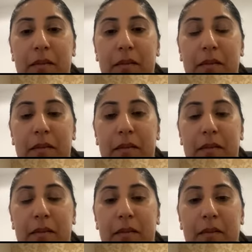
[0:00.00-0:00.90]

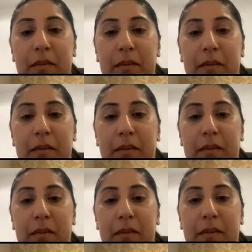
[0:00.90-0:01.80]

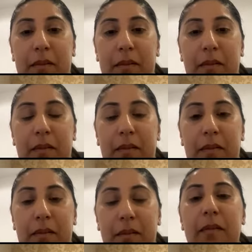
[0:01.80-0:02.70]

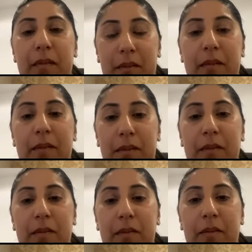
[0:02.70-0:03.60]

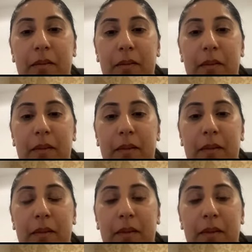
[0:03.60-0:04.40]
(silent)